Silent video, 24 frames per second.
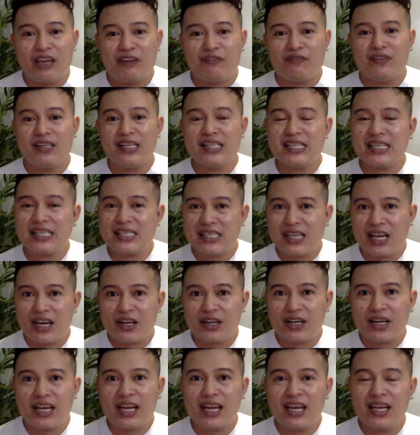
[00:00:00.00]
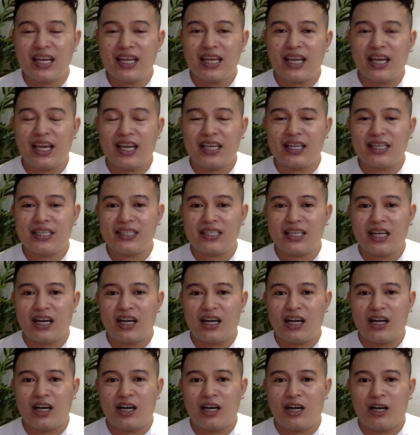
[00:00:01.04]
If necessary,
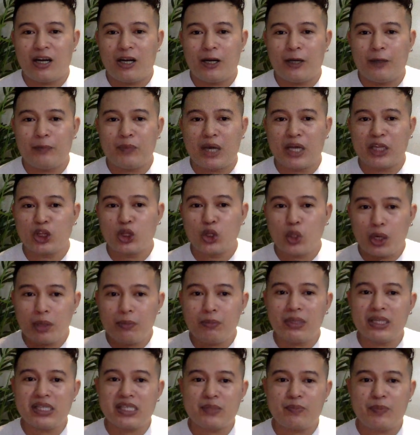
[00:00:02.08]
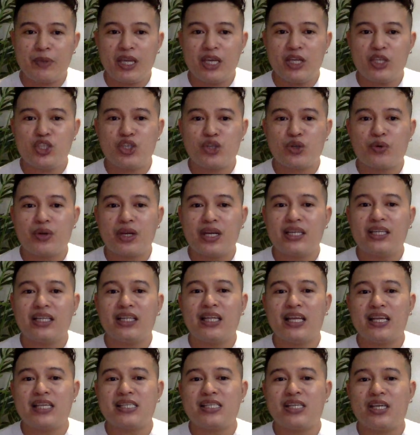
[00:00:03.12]
at normal speed during
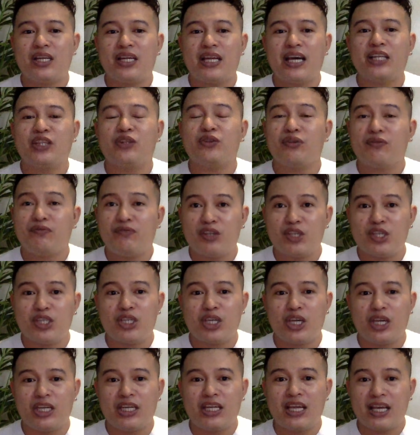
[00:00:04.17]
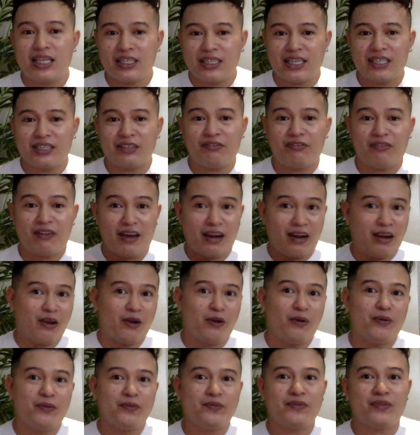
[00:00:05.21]
the lesson at revision that
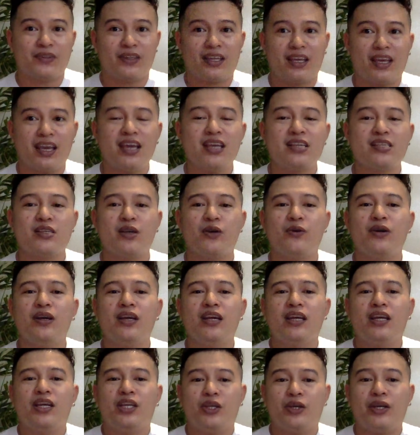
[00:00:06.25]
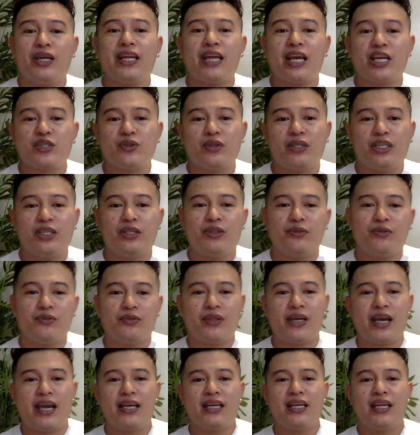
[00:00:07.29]
follow. Okay, so you can actually
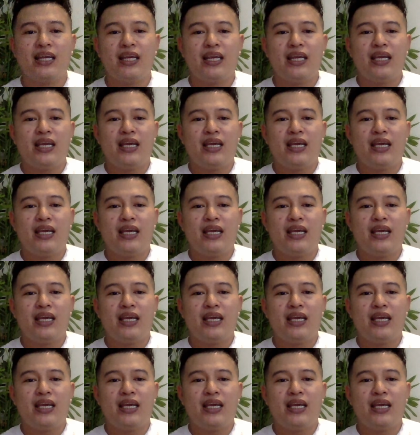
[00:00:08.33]
do that.